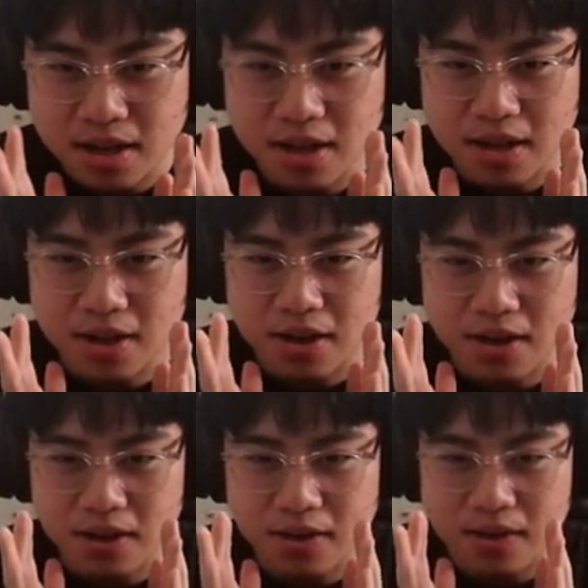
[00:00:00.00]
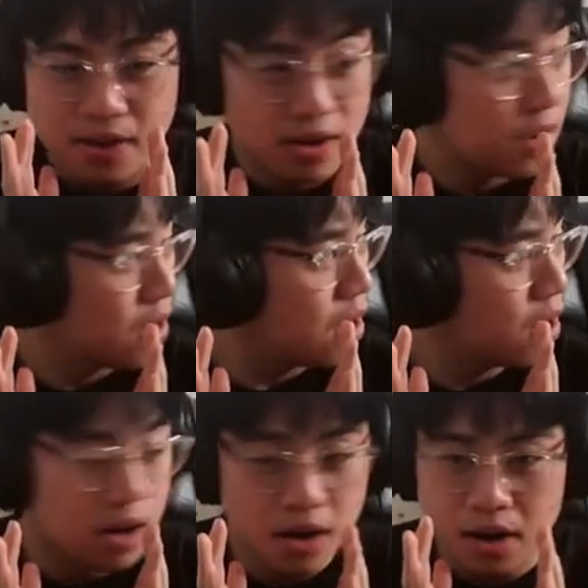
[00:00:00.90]

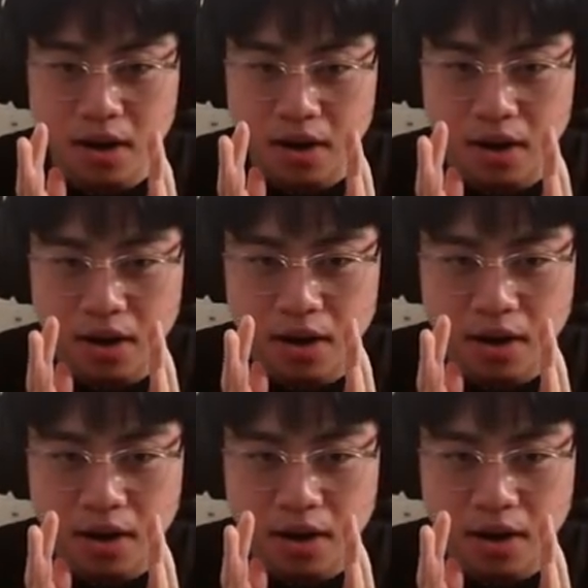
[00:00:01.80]
No one is speaking in this clip.